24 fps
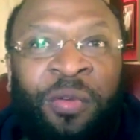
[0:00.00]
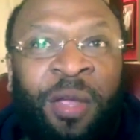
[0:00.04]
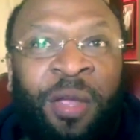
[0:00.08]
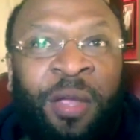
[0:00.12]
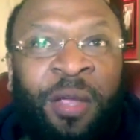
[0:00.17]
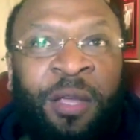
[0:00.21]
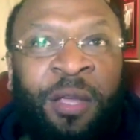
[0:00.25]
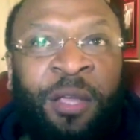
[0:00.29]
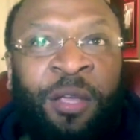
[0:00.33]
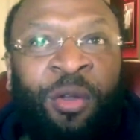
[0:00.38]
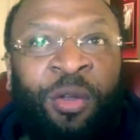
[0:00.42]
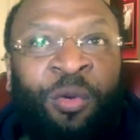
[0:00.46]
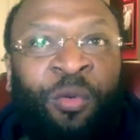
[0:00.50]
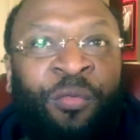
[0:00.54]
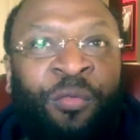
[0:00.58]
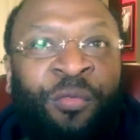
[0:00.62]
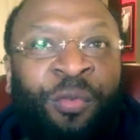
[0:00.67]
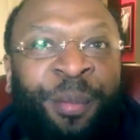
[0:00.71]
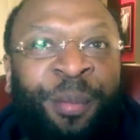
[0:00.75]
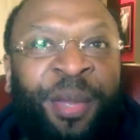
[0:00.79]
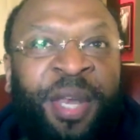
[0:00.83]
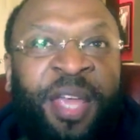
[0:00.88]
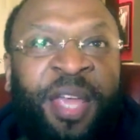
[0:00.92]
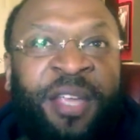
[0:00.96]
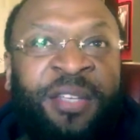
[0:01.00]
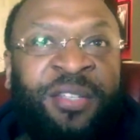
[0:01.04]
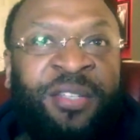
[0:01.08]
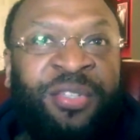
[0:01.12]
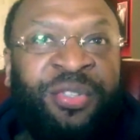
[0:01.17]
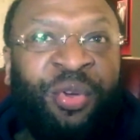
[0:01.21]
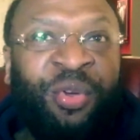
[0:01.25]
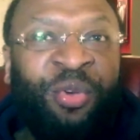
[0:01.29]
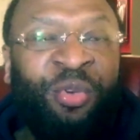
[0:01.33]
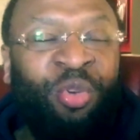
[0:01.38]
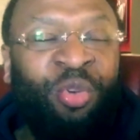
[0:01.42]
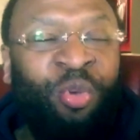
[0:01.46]
you know, from an
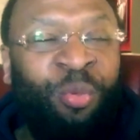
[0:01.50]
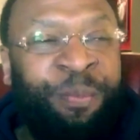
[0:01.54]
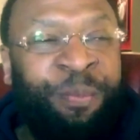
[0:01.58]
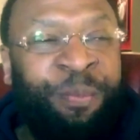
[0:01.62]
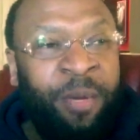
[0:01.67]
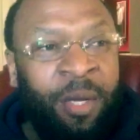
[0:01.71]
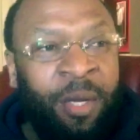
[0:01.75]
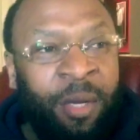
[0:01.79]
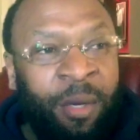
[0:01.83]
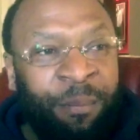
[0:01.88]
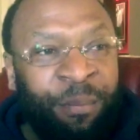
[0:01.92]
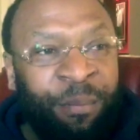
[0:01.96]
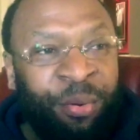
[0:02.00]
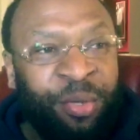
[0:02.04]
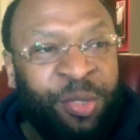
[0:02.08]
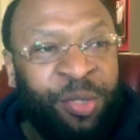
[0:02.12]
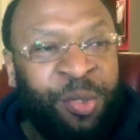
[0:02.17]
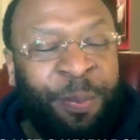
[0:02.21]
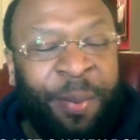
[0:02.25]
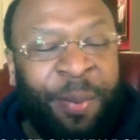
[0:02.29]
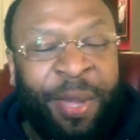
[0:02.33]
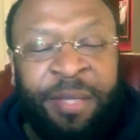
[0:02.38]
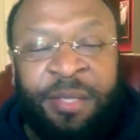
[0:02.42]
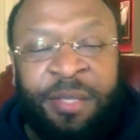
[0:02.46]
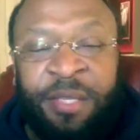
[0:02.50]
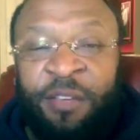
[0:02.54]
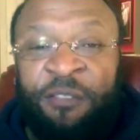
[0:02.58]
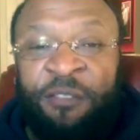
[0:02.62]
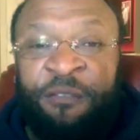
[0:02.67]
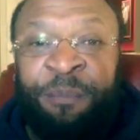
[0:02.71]
external perspective.